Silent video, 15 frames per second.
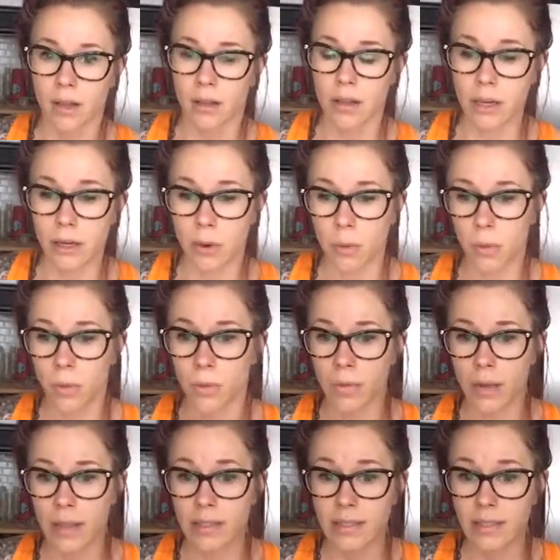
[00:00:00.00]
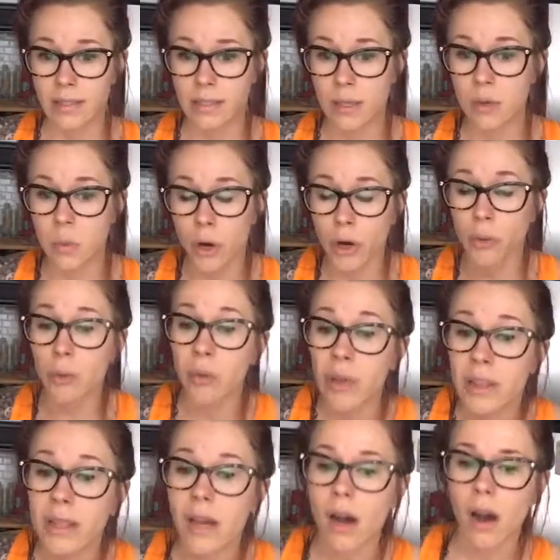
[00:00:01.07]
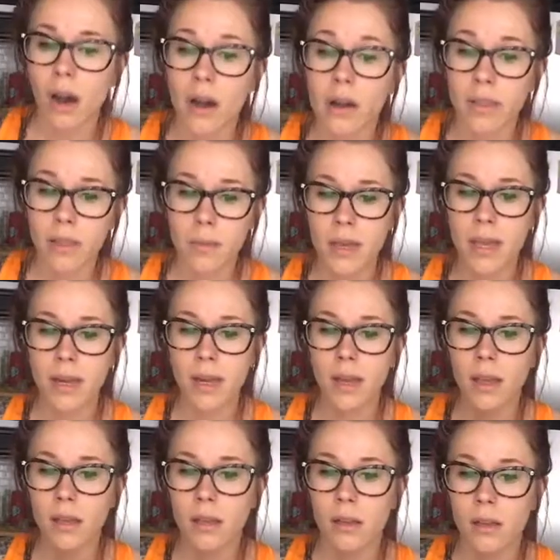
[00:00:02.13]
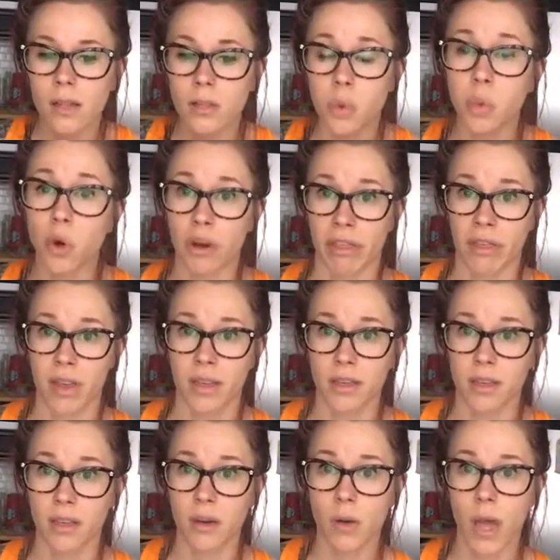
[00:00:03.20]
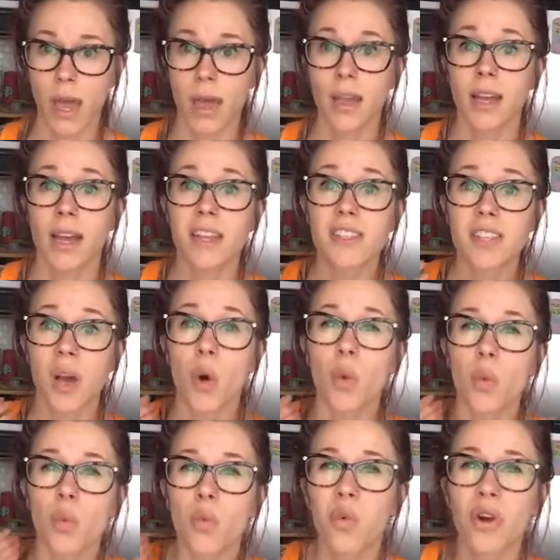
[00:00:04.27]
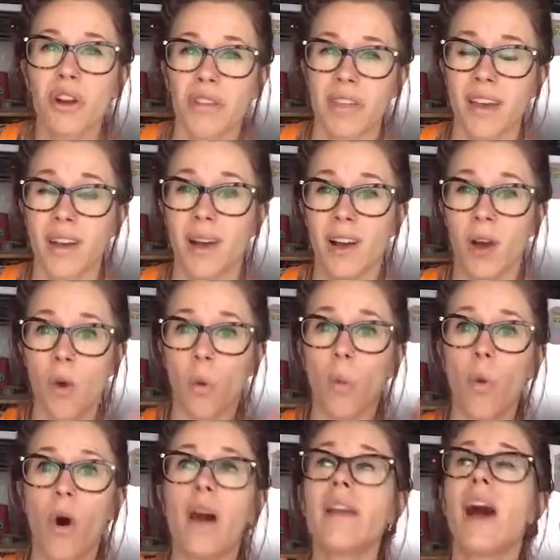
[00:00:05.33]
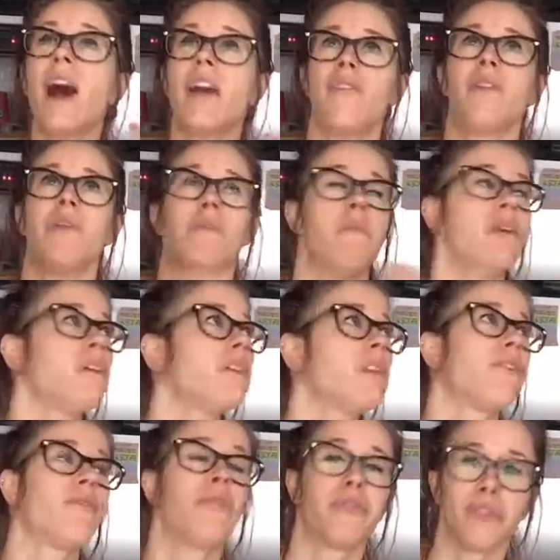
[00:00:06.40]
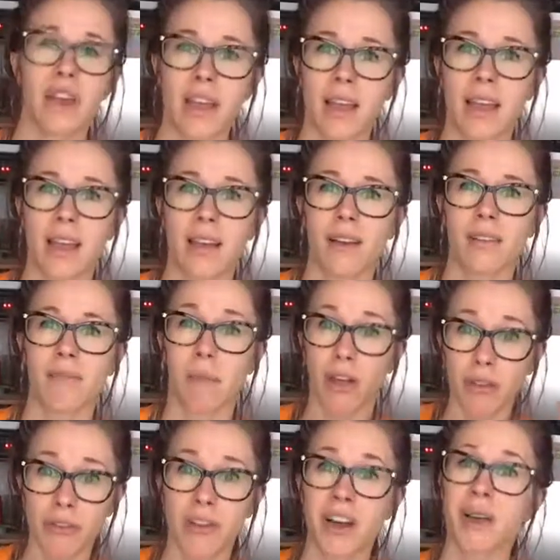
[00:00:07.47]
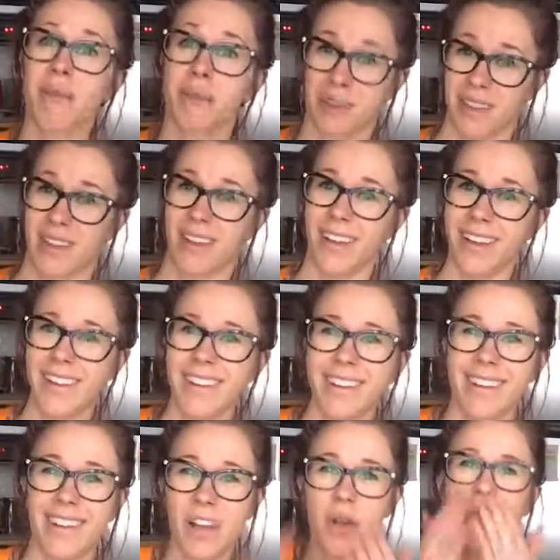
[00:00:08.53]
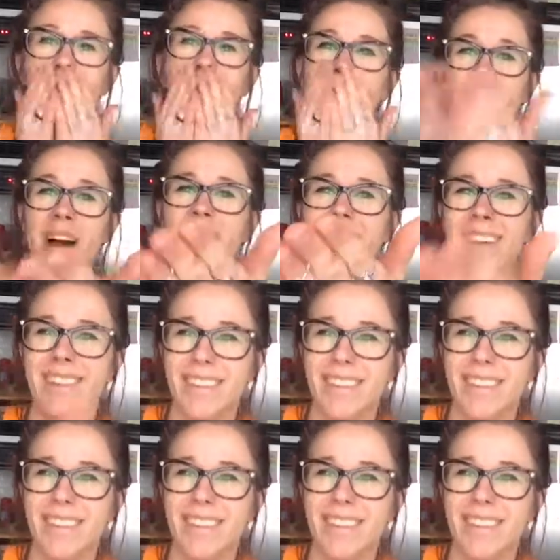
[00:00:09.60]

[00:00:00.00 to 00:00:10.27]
you know, you work really hard in the beginning and it's worth it, okay? It's worth it. 100 million freaking motherfucking %. Mwah.